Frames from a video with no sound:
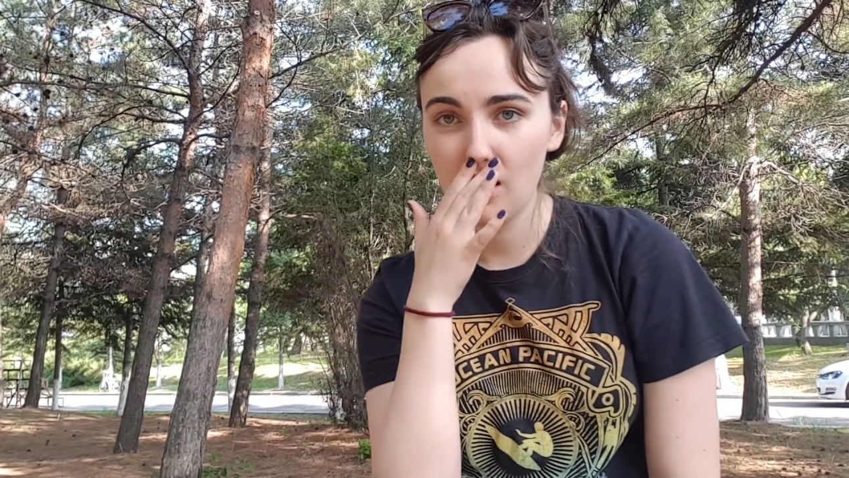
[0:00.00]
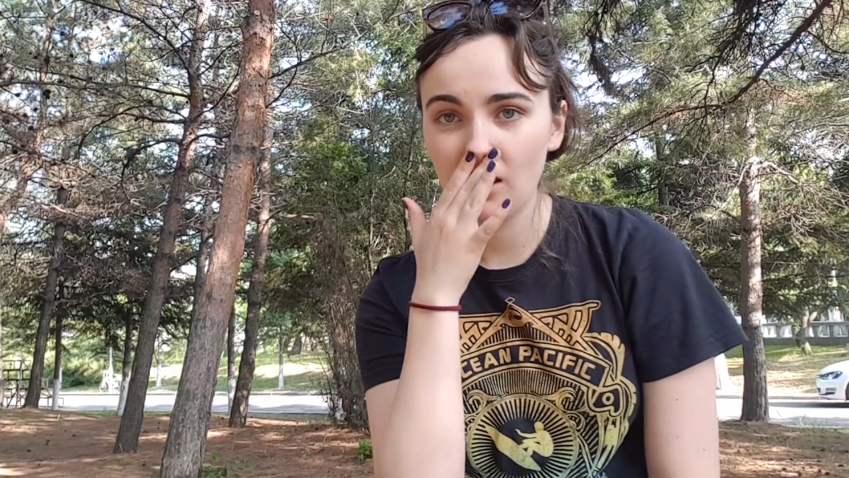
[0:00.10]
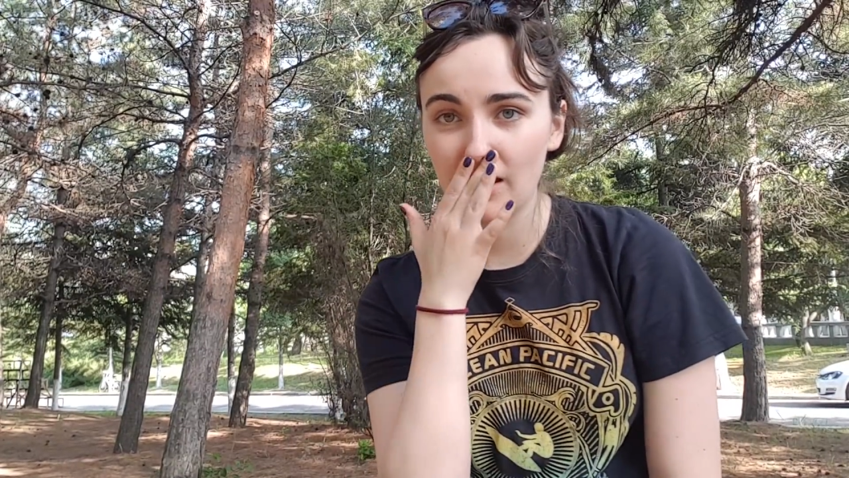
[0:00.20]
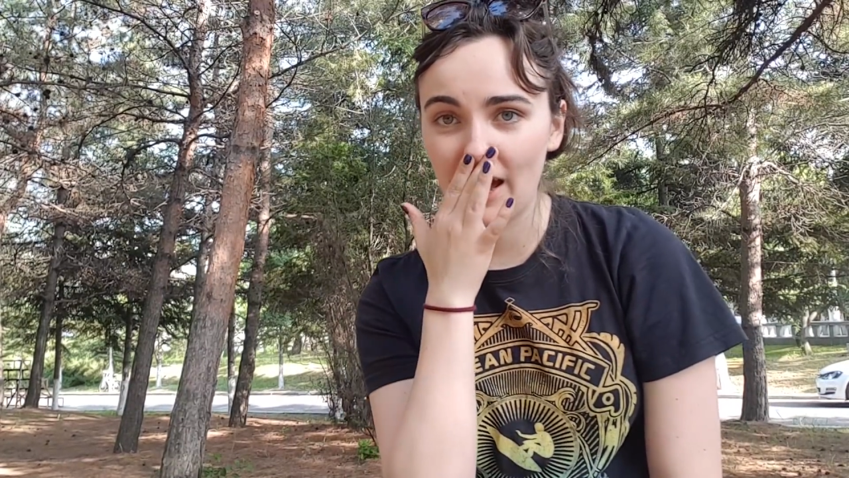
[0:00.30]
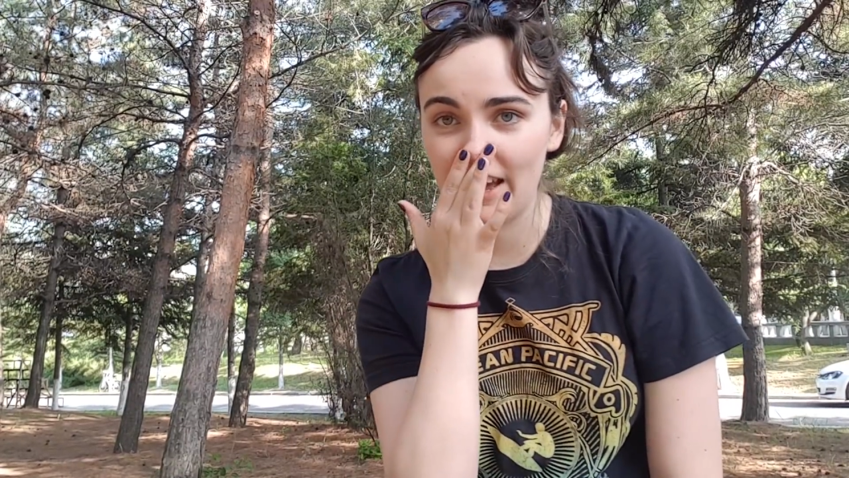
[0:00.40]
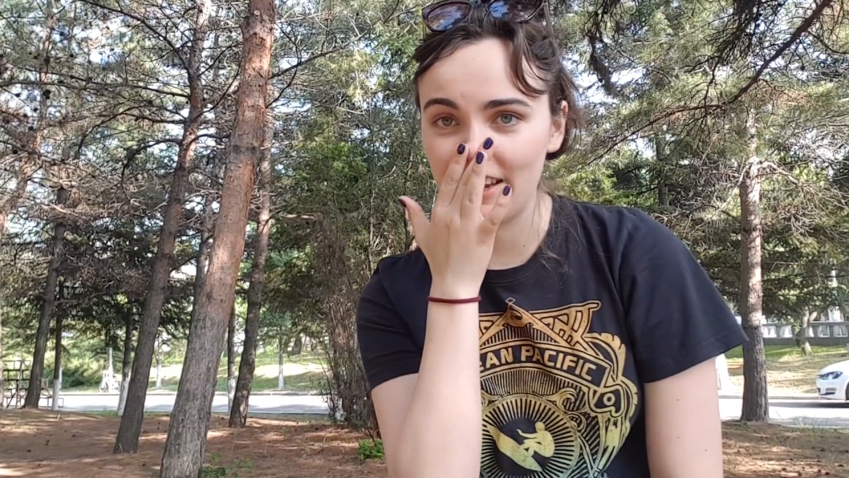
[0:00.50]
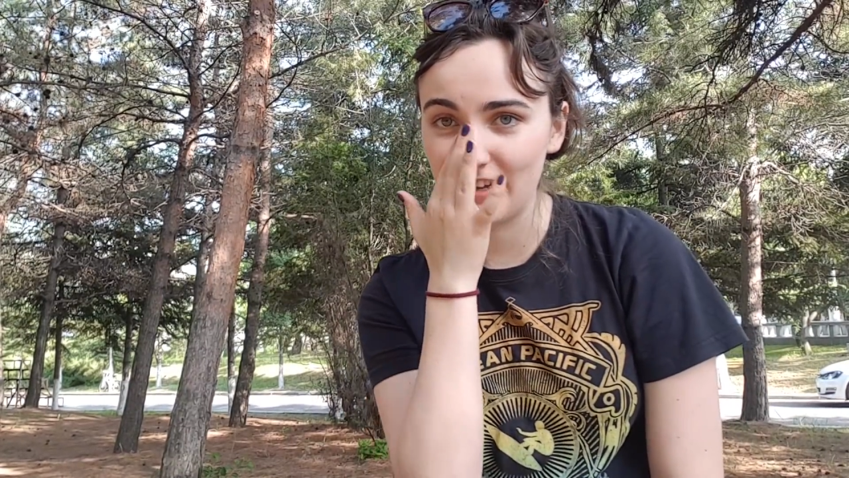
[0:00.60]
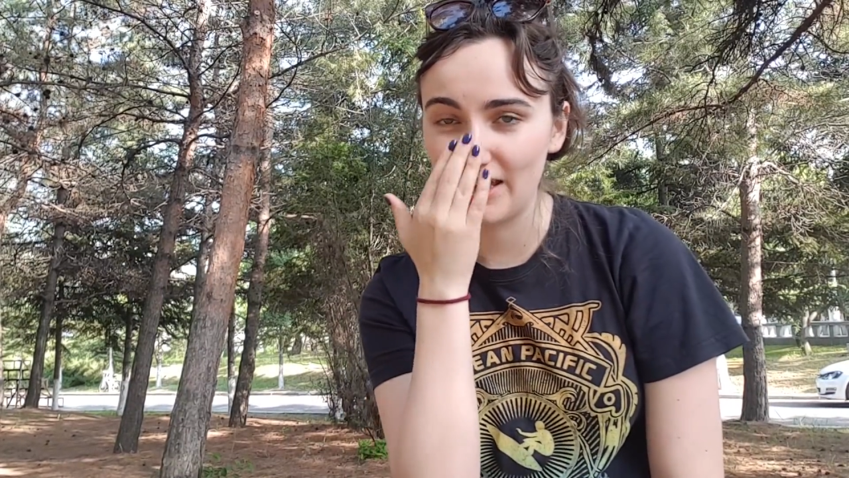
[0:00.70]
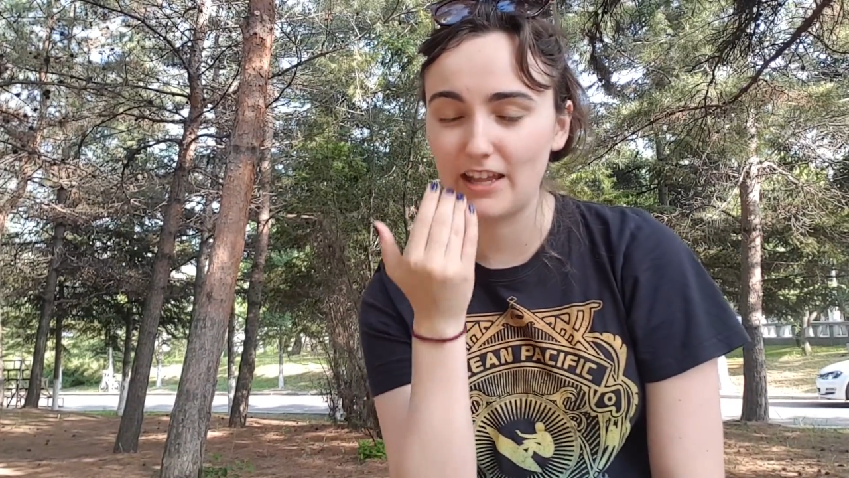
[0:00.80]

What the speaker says: Like I